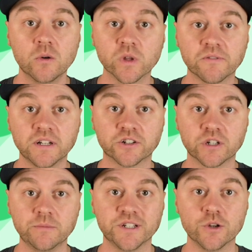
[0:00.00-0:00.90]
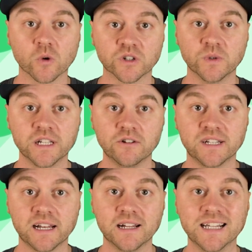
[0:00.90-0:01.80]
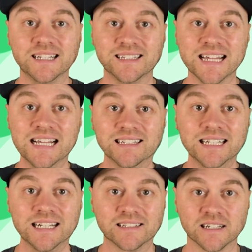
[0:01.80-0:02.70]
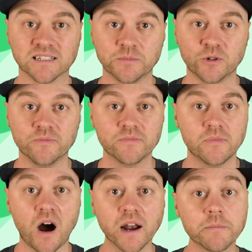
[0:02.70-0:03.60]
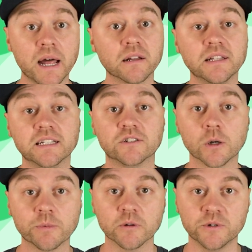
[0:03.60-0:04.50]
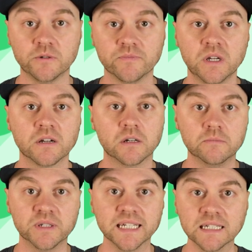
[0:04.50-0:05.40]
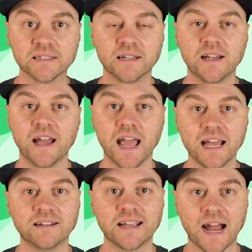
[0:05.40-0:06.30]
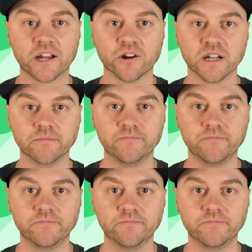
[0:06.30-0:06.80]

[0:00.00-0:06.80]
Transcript: With Event Streams, your Twilio data is easily accessible, automatically interpretable, complete, and accurate.